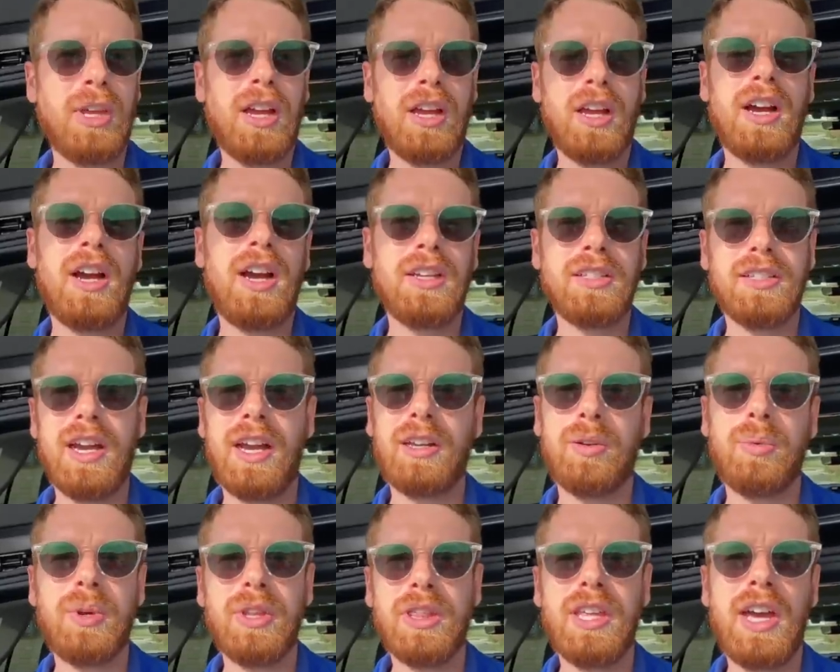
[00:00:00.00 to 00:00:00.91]
in
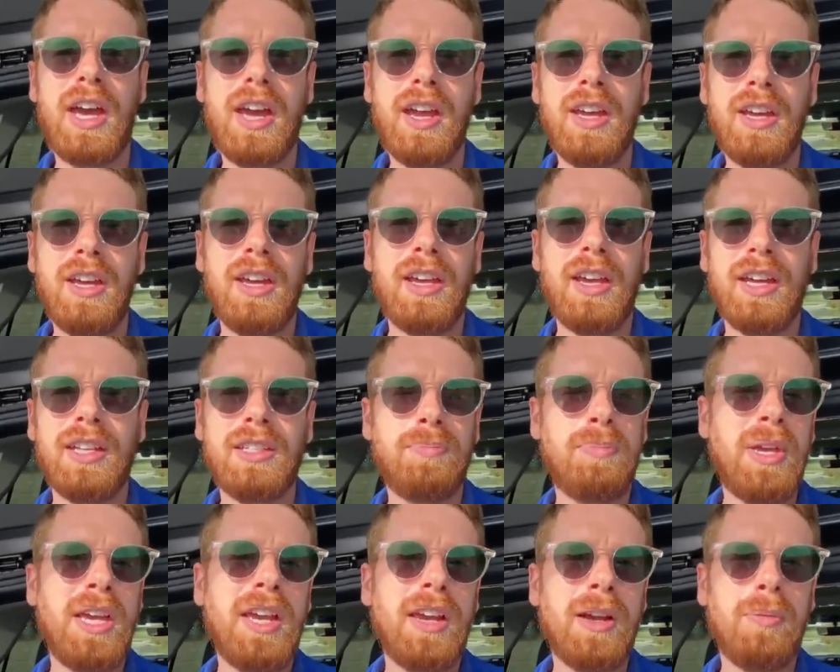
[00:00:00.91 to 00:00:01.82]
contact with that, it's
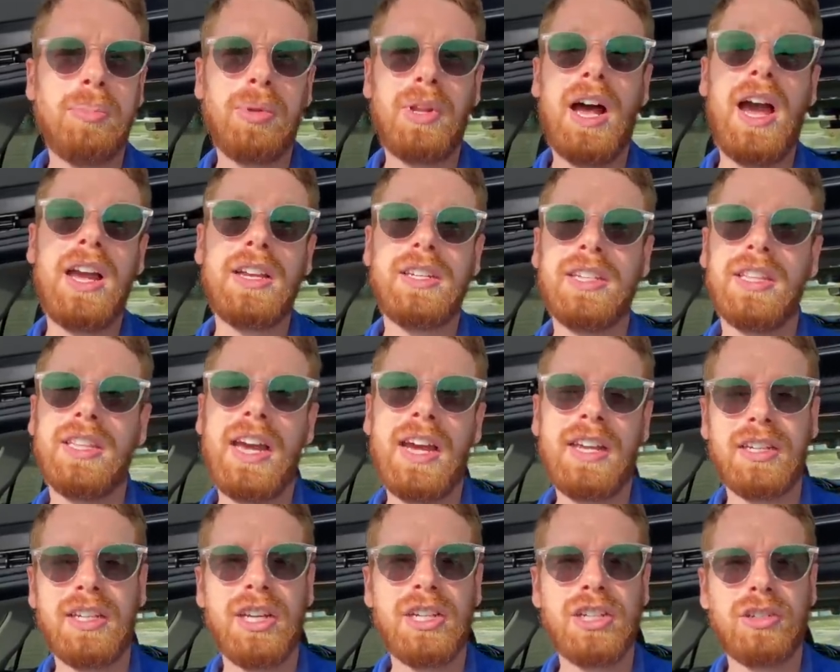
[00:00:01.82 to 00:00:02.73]
being applied to
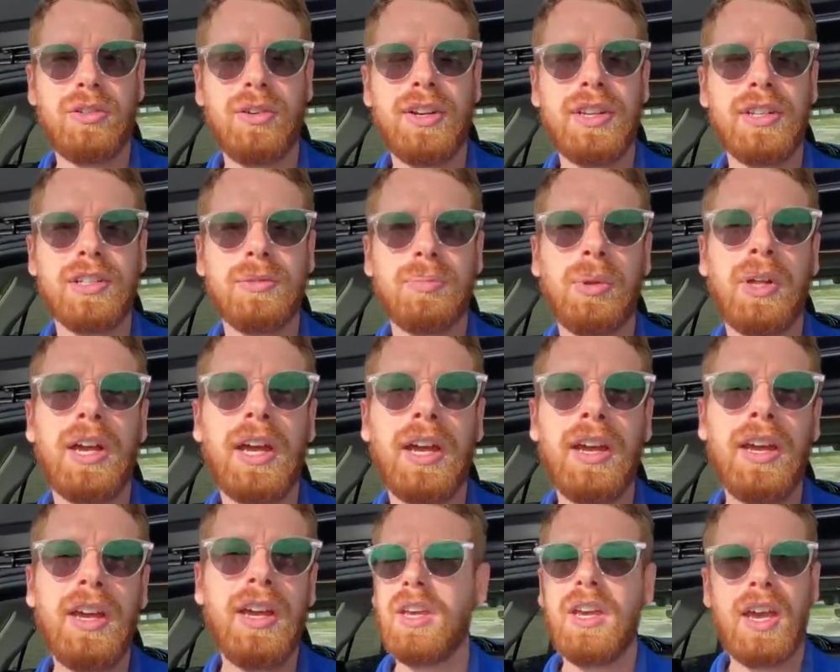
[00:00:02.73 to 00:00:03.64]
that touchscreen
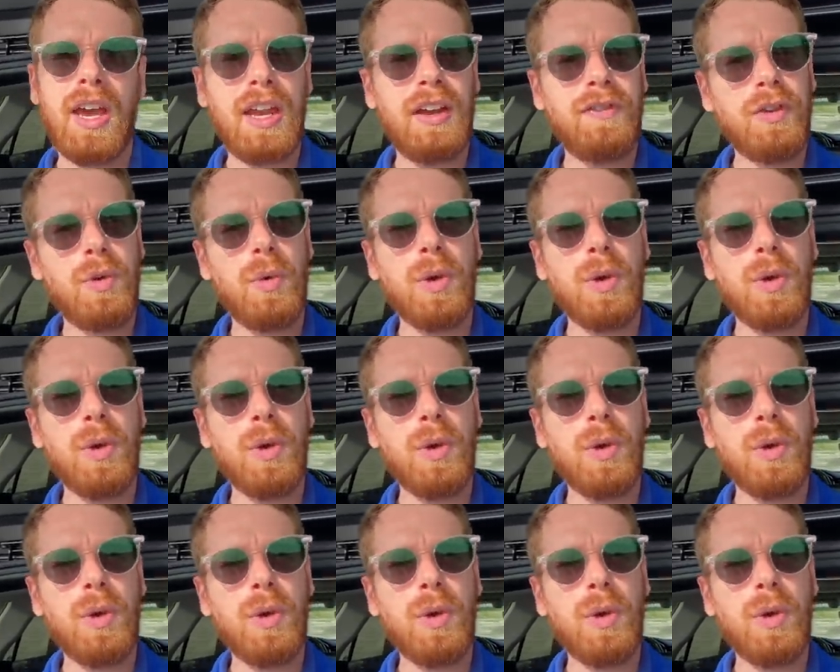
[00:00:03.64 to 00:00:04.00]
display. And if you